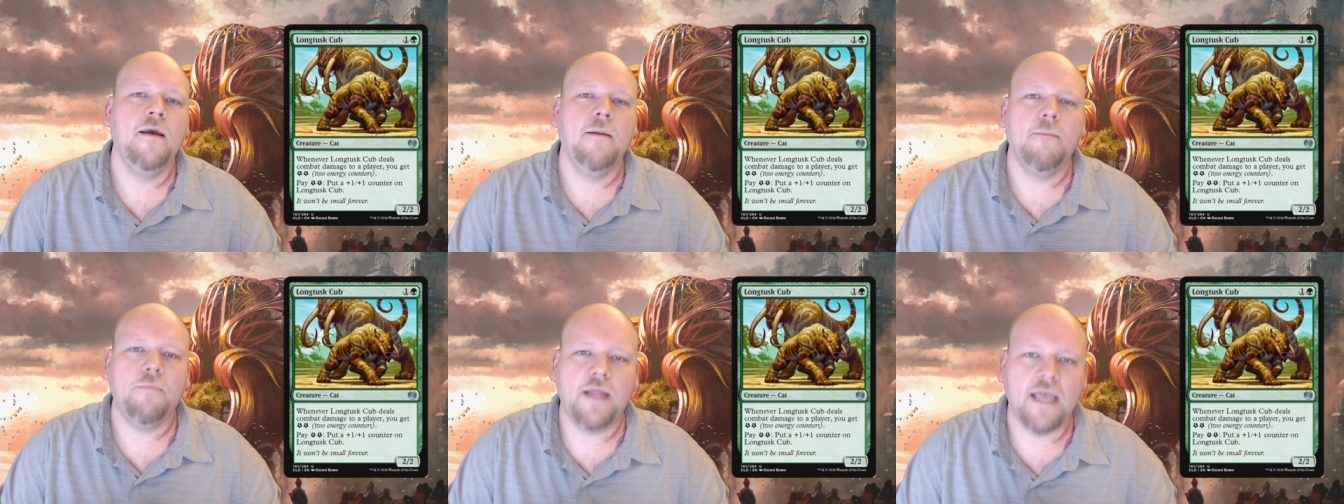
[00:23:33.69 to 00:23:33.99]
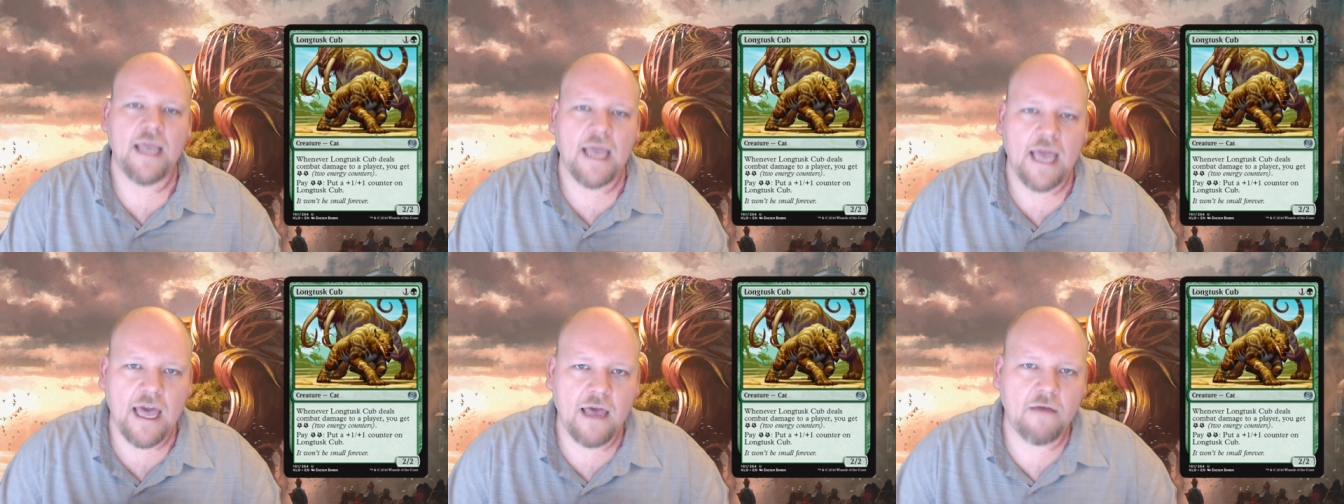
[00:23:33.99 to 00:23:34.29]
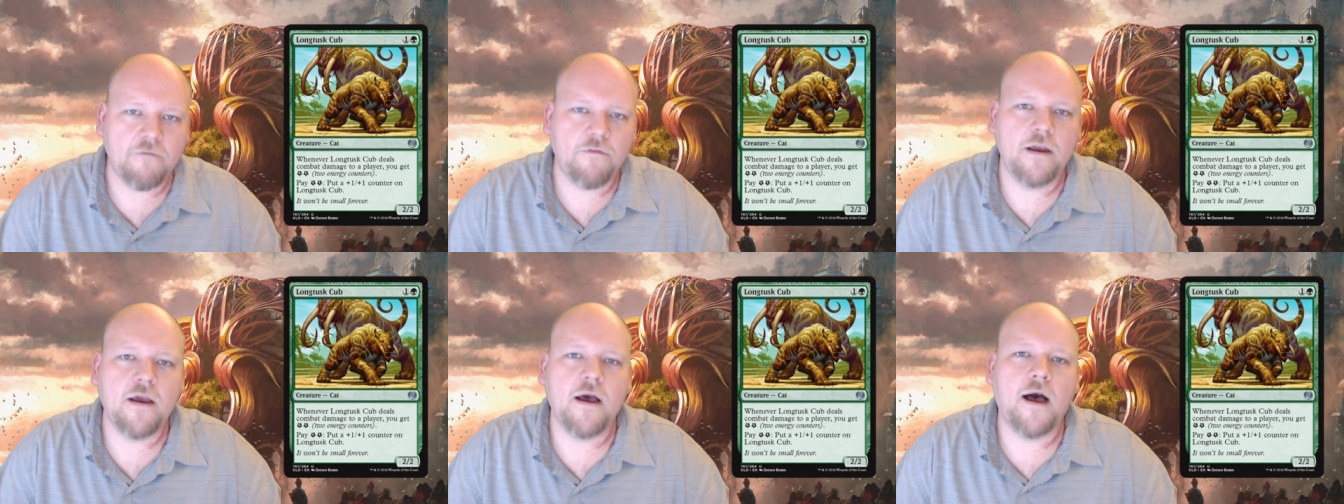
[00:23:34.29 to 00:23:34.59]
Play
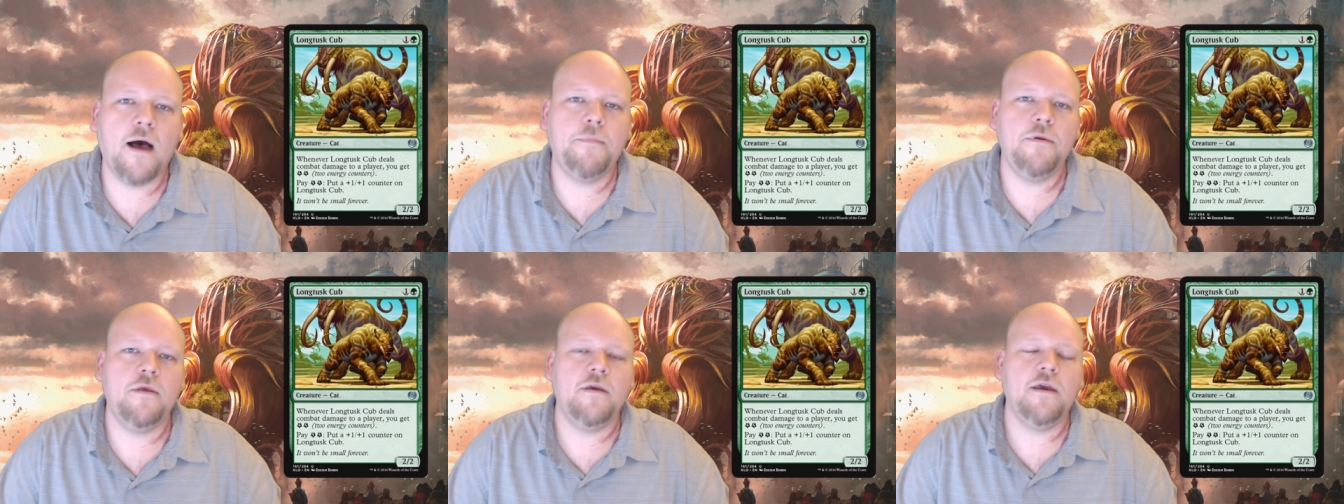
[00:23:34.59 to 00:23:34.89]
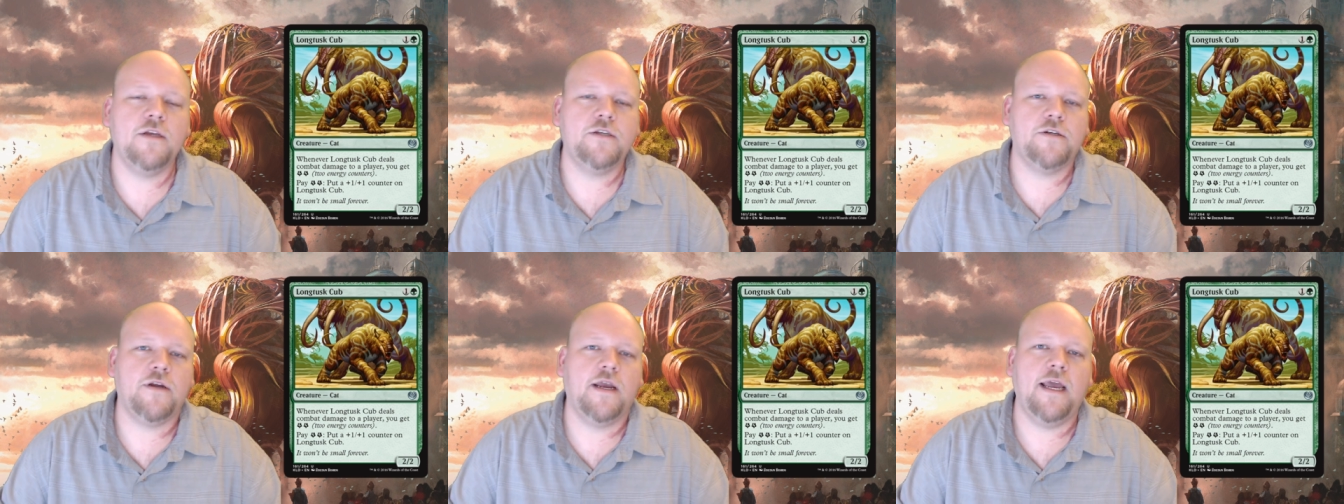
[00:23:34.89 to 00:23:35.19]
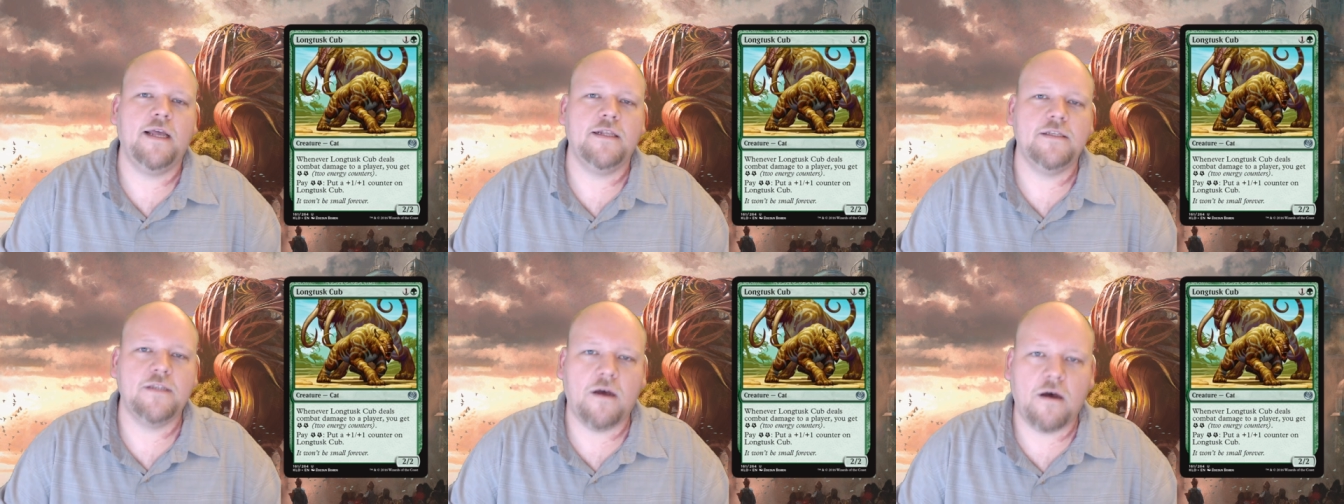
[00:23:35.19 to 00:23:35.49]
every copy you get your
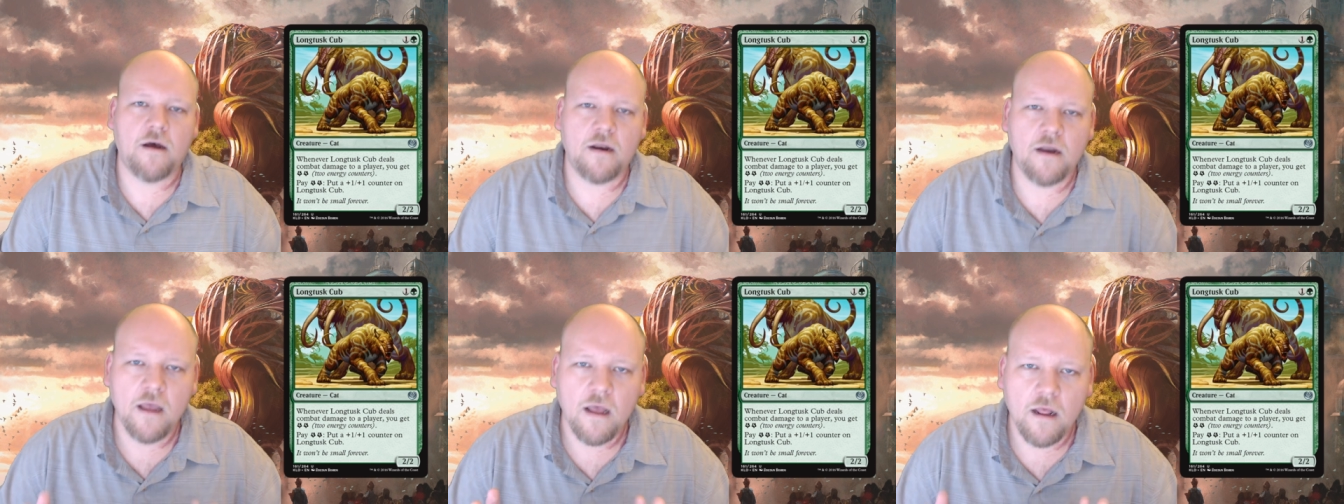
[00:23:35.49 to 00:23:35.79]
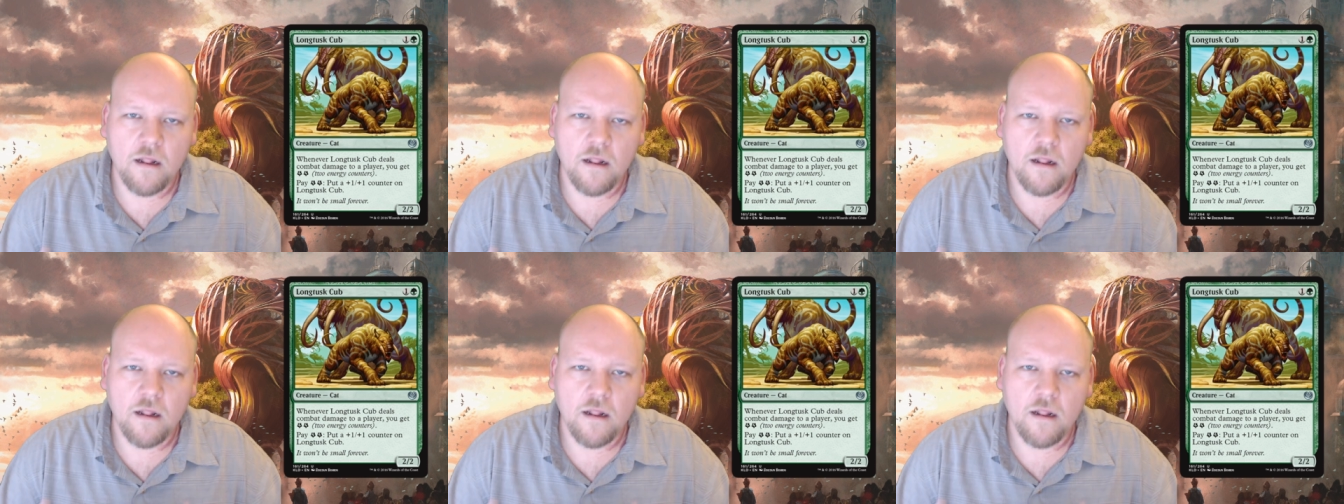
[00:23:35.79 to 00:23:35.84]
hands on.